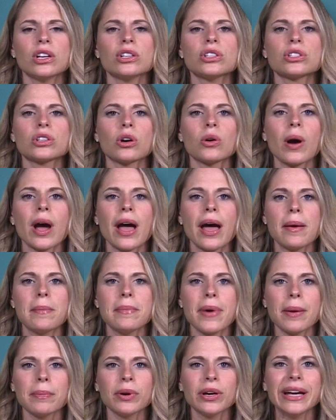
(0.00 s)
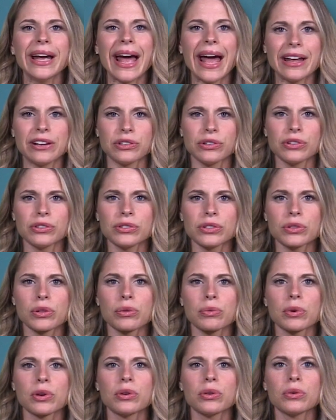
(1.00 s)
So memory enters
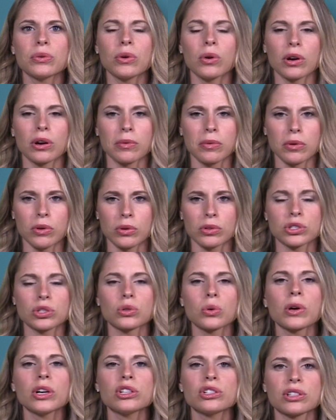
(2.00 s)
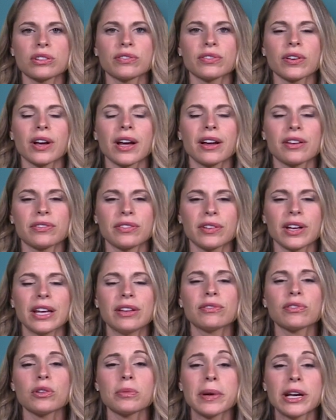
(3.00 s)
through, or storage of
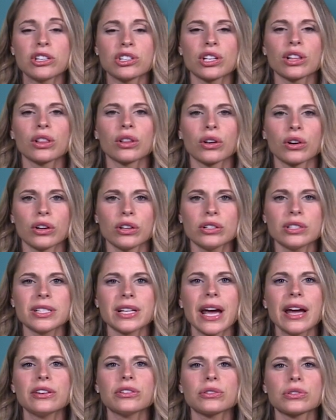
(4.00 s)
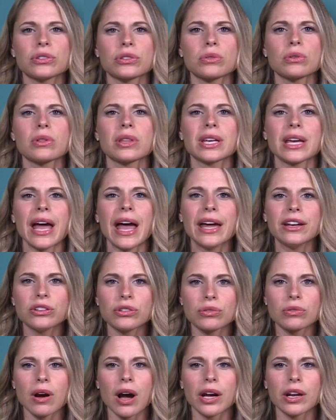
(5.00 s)
information learned enters through the
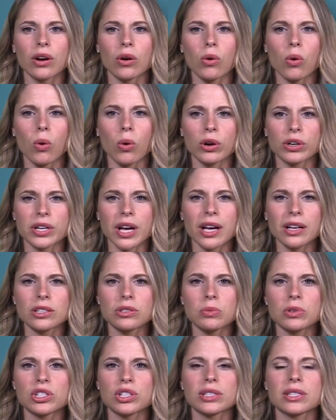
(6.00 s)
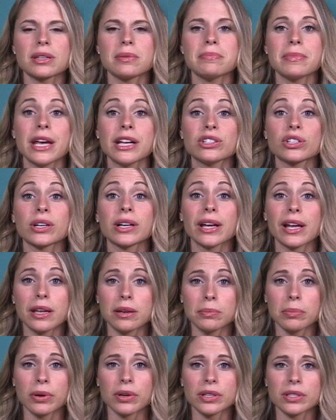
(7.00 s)
entorhinal cortex, which is the major
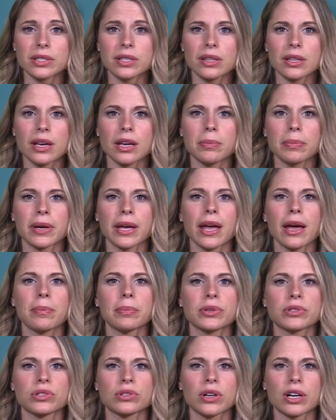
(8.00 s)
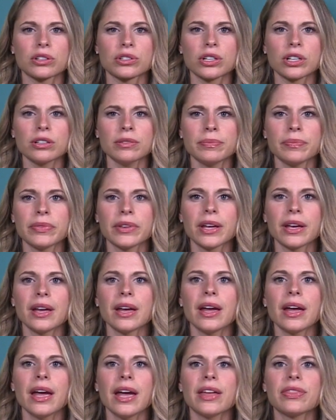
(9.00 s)
input to the hippocampal structure.
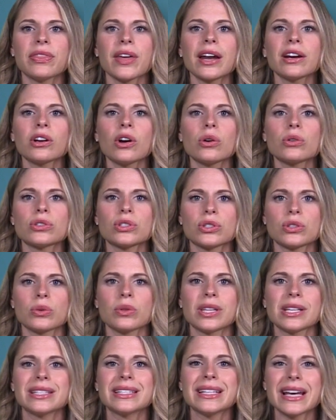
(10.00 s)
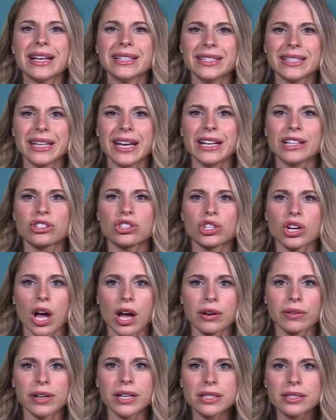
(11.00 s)
It then goes to the dentate
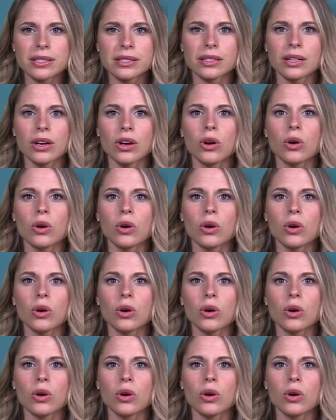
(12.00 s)
gyrus,